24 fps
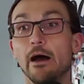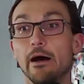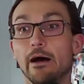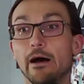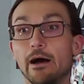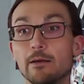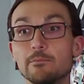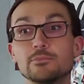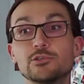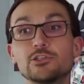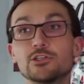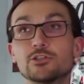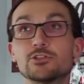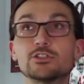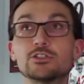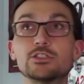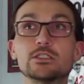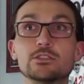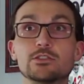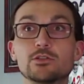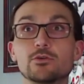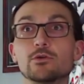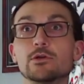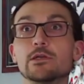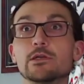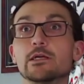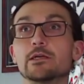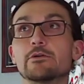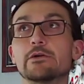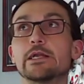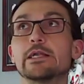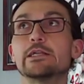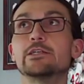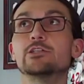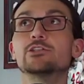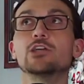I'm sure she's doing a
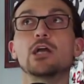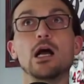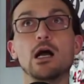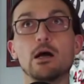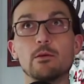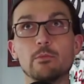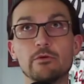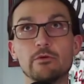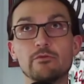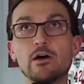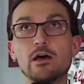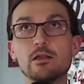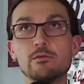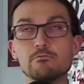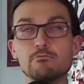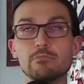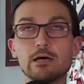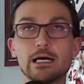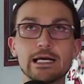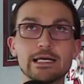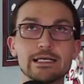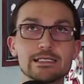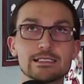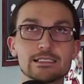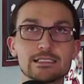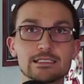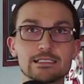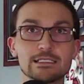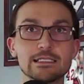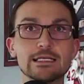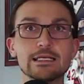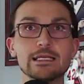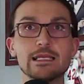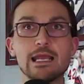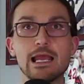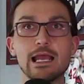great job of
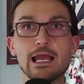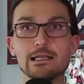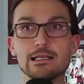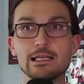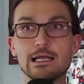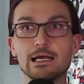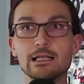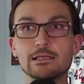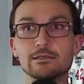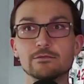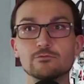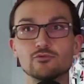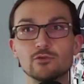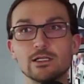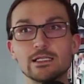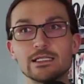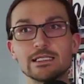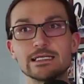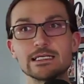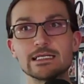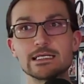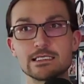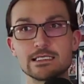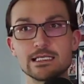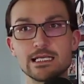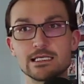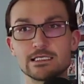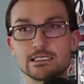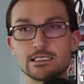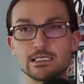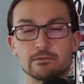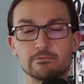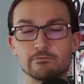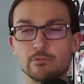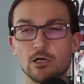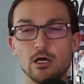unbiasedly and uh, really
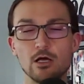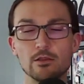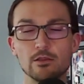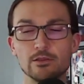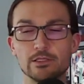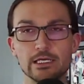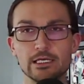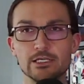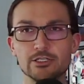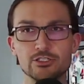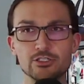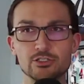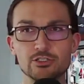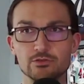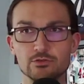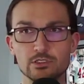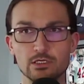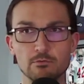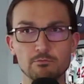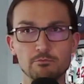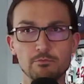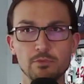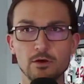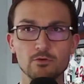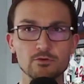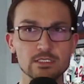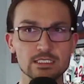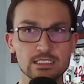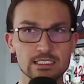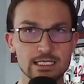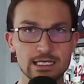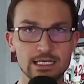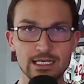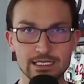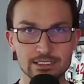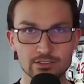assessing all the issues on both
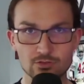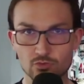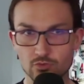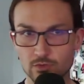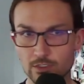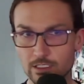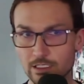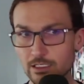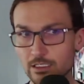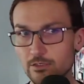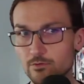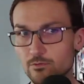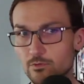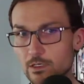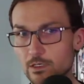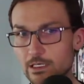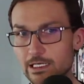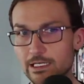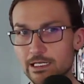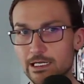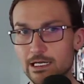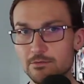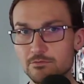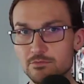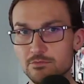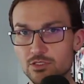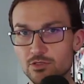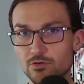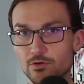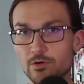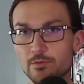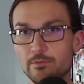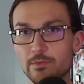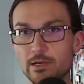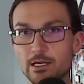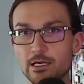sides, really, when it comes
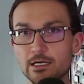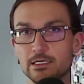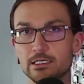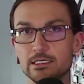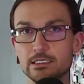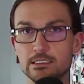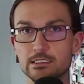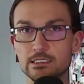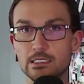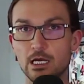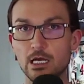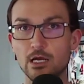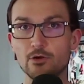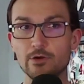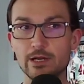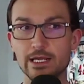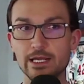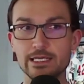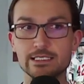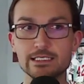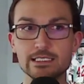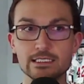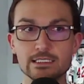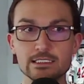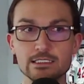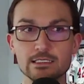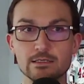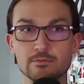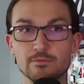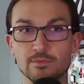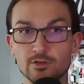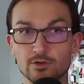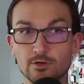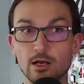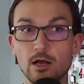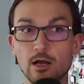to America's
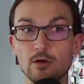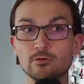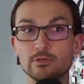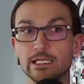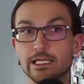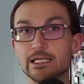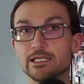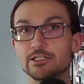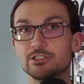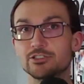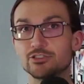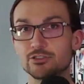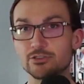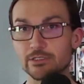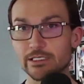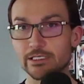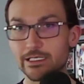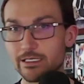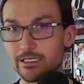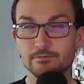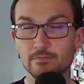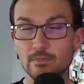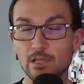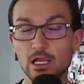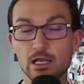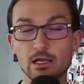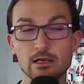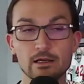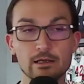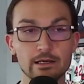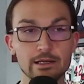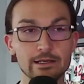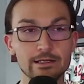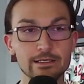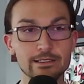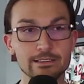racism throughout history. All
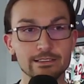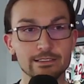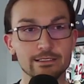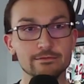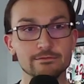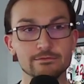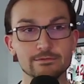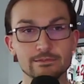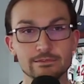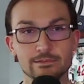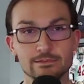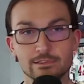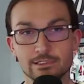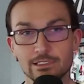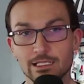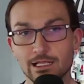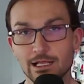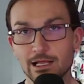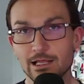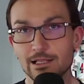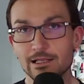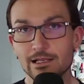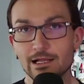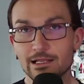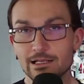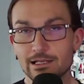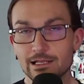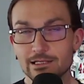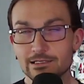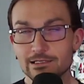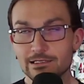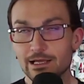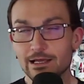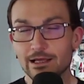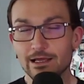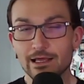right, I, I,
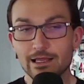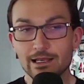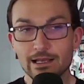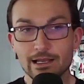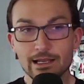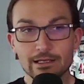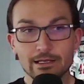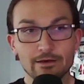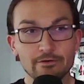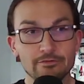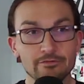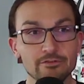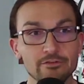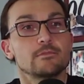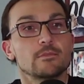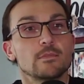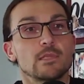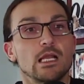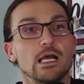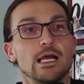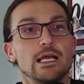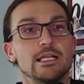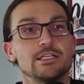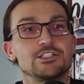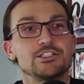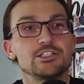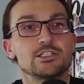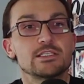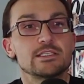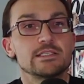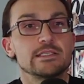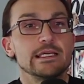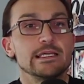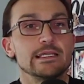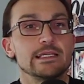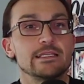I, enough. I just
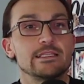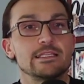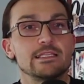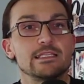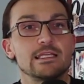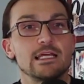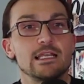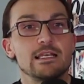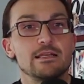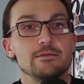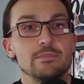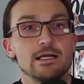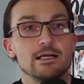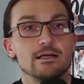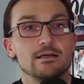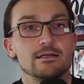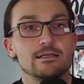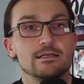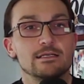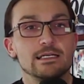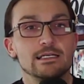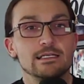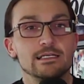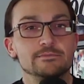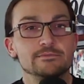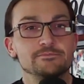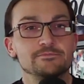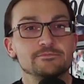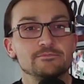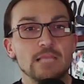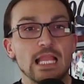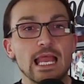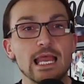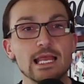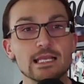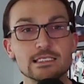think that America
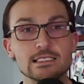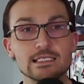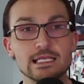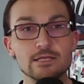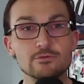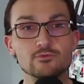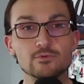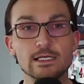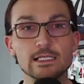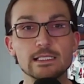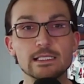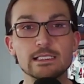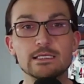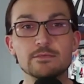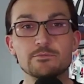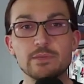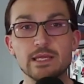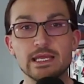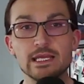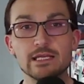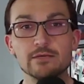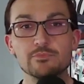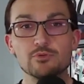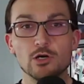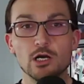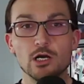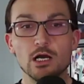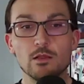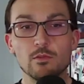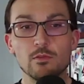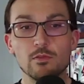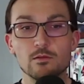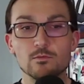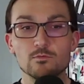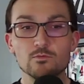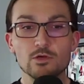has a really big
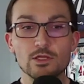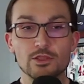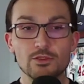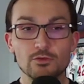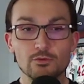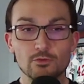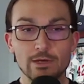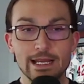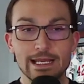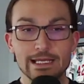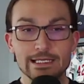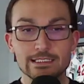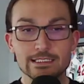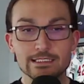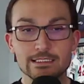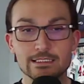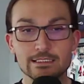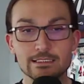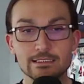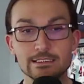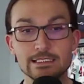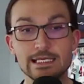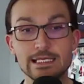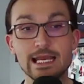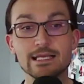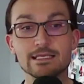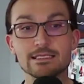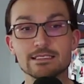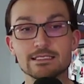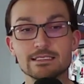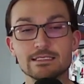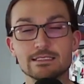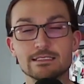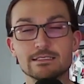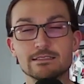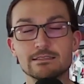problem with race.
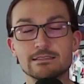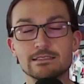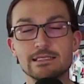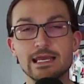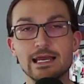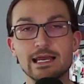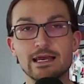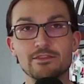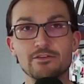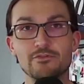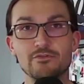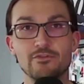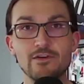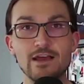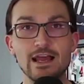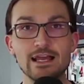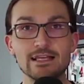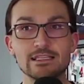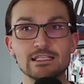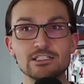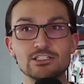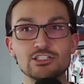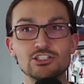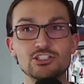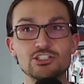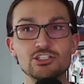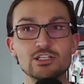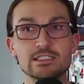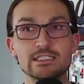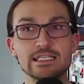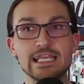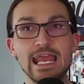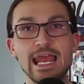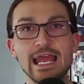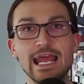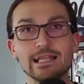Yes, yeah, the fact that you
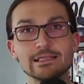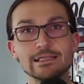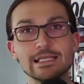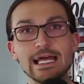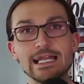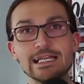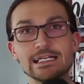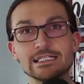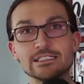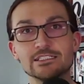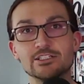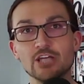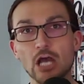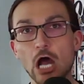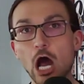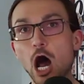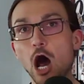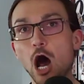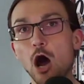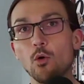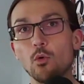just can't let it go.